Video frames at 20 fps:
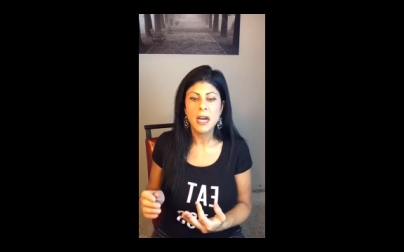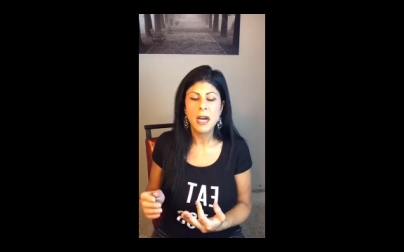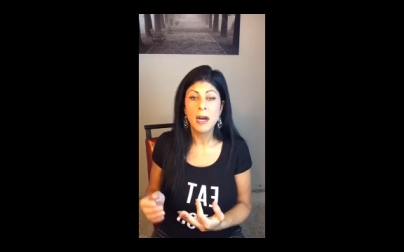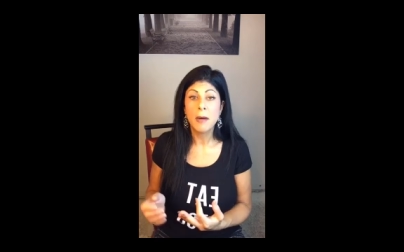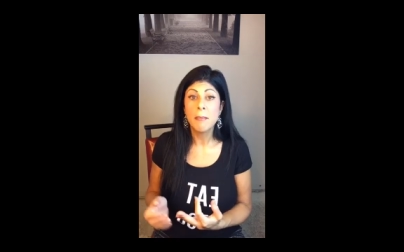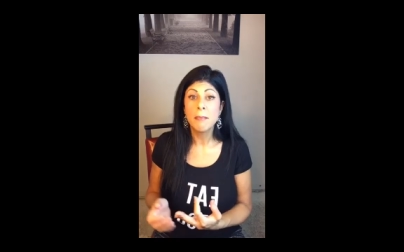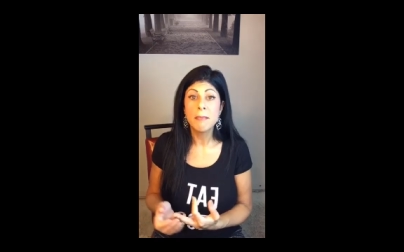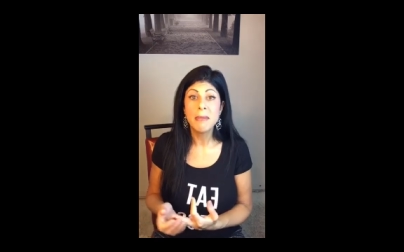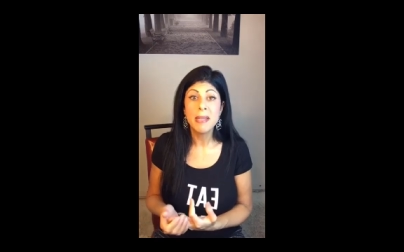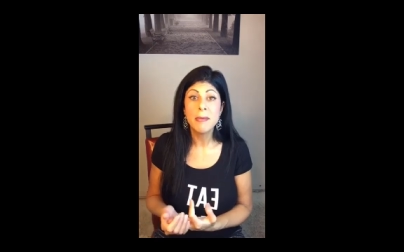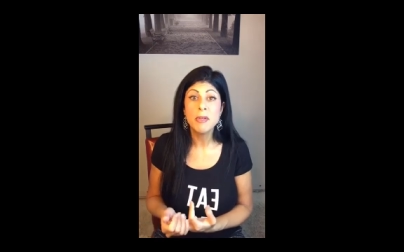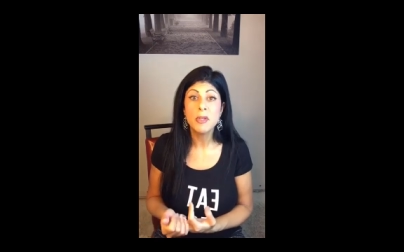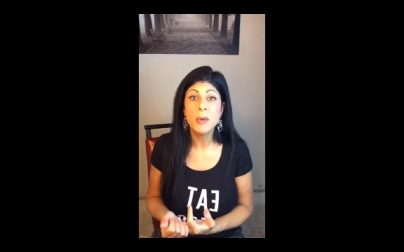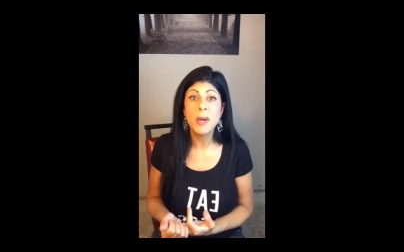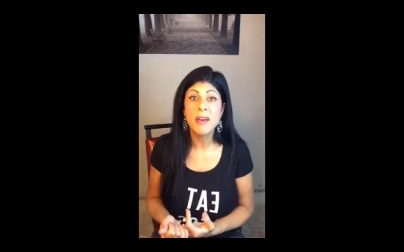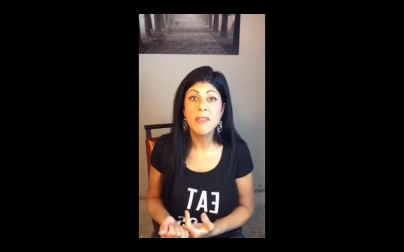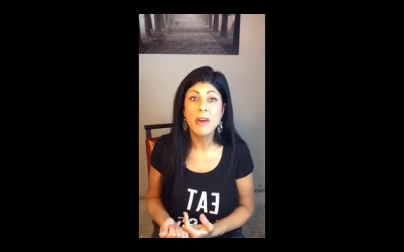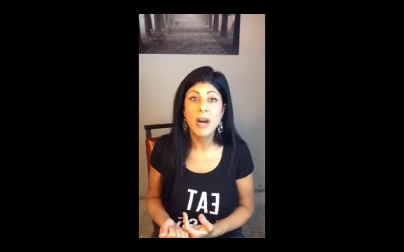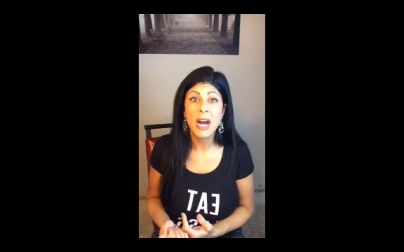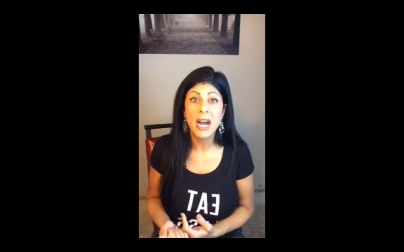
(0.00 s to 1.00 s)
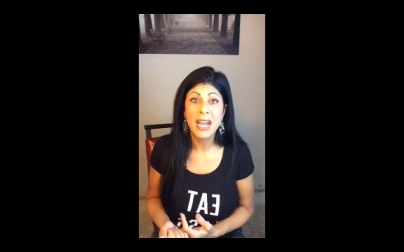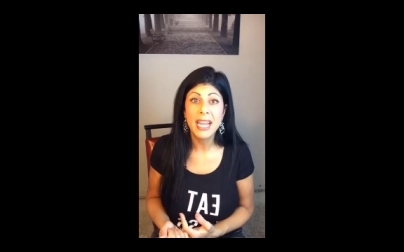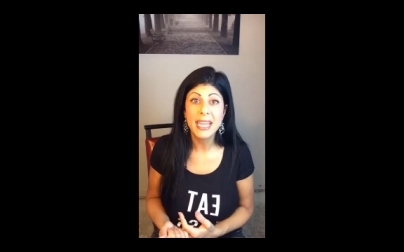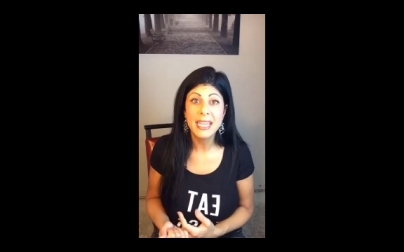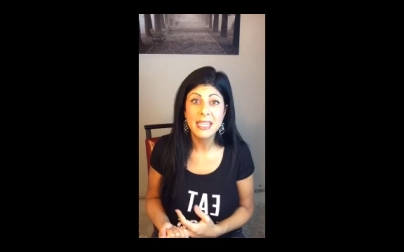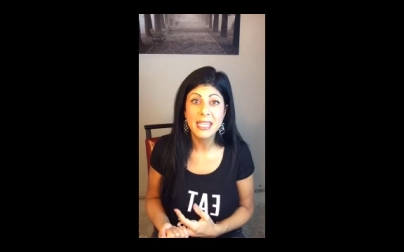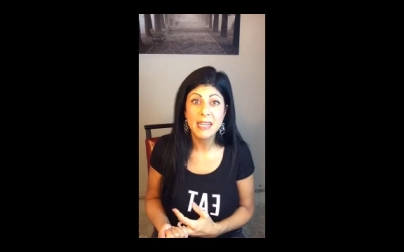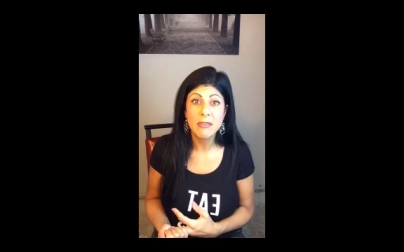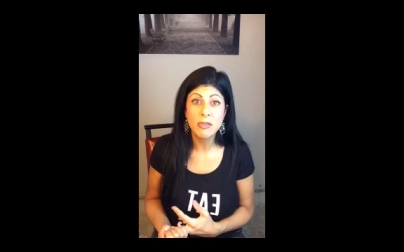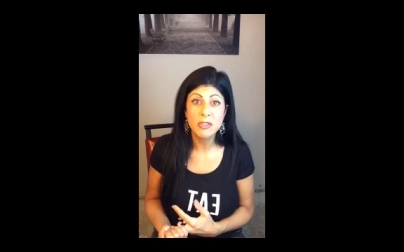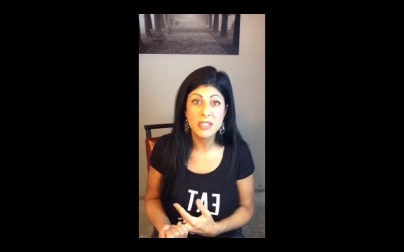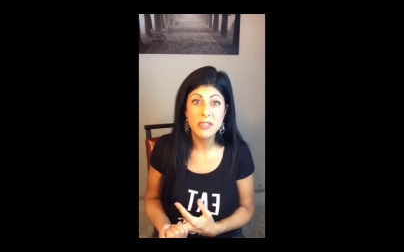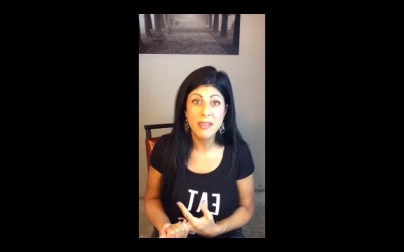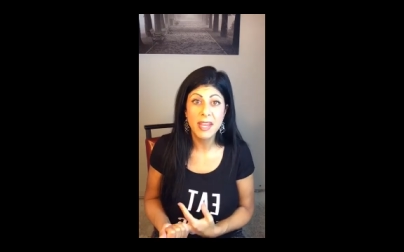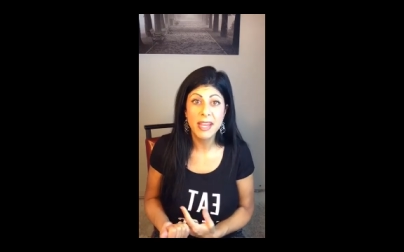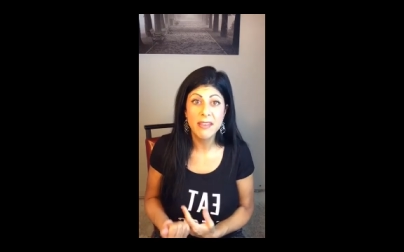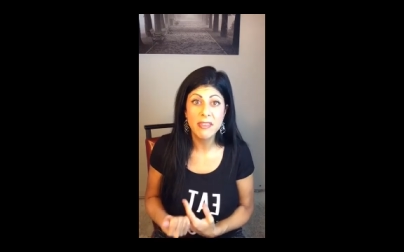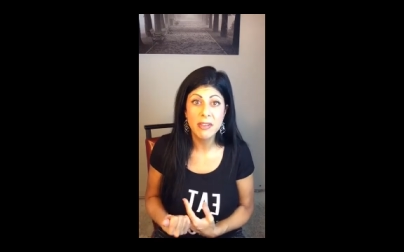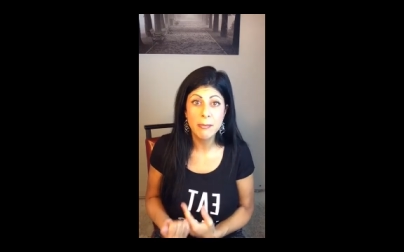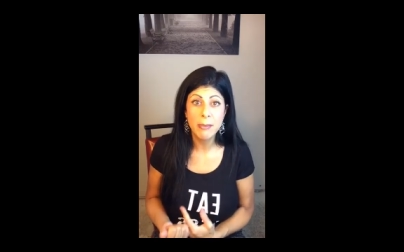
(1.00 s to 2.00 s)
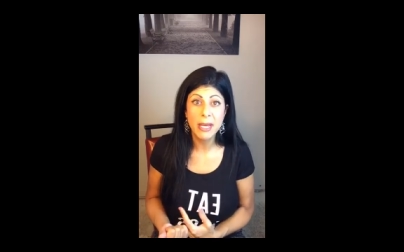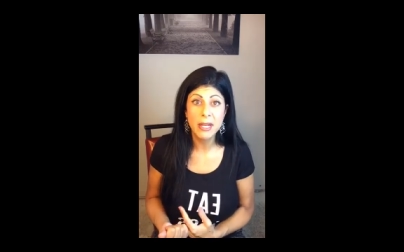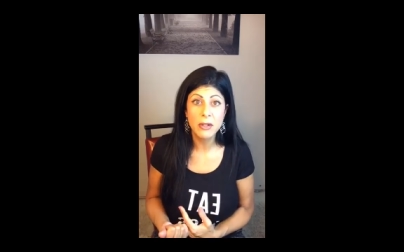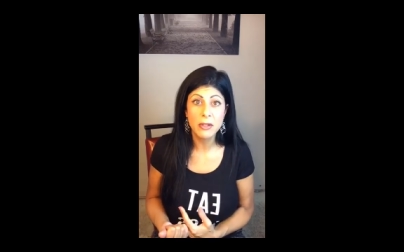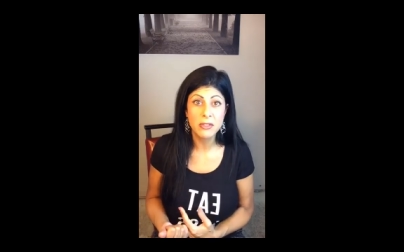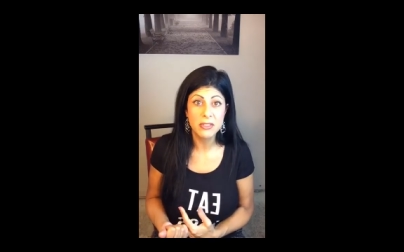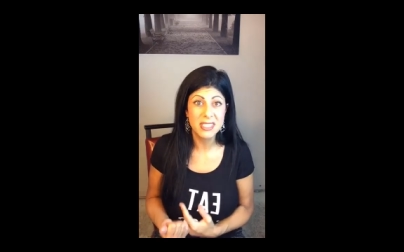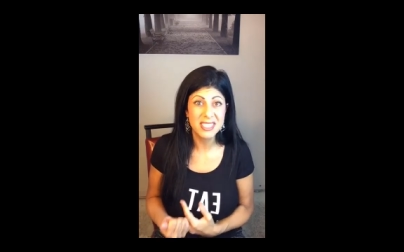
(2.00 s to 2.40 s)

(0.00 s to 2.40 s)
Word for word: Maybe you have high levels of heavy metals.